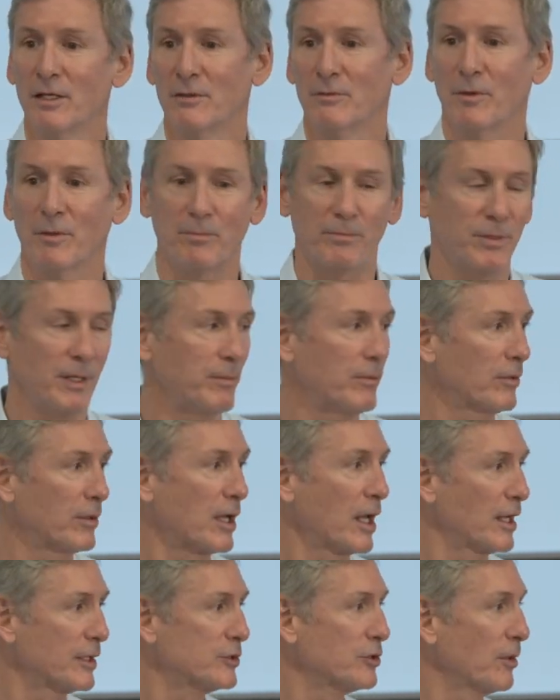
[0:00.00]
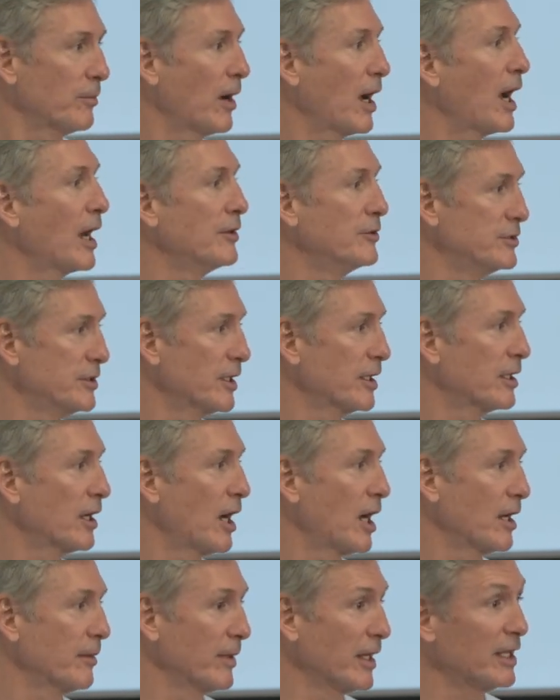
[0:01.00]
what people kind of term a hydrogen
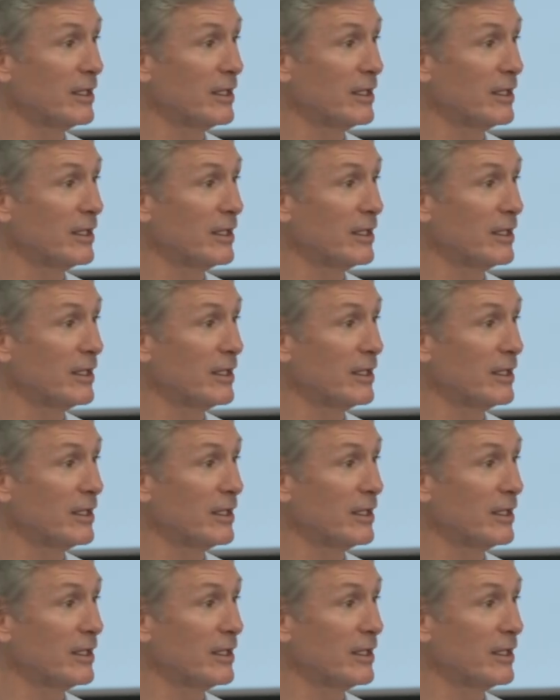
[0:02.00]
economy.